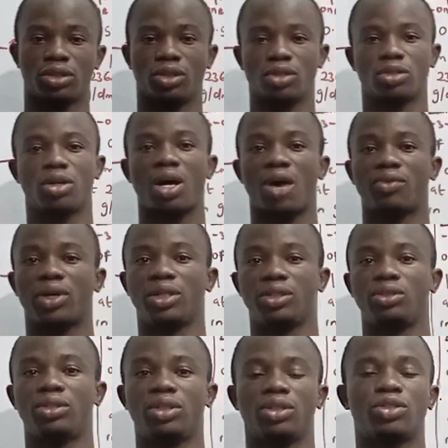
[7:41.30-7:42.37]
it does not have
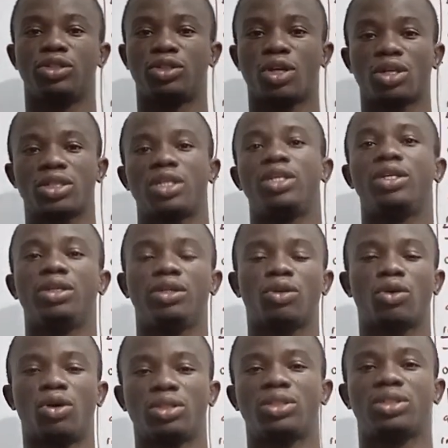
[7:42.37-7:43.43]
any unit. It's just a
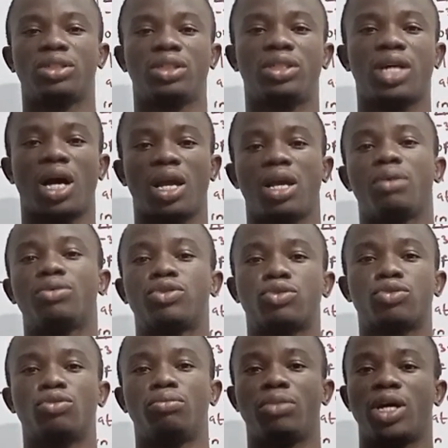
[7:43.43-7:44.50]
quantity that
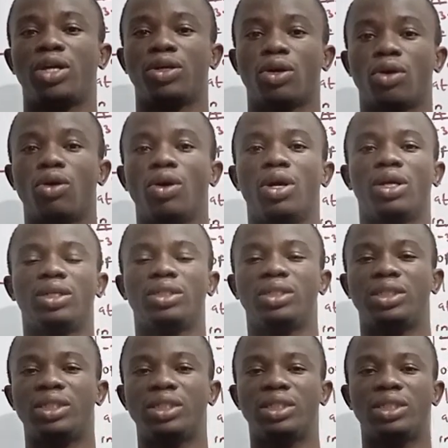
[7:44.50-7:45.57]
helps to measure
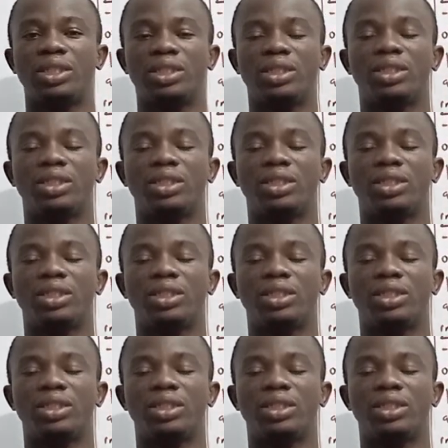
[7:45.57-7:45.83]
the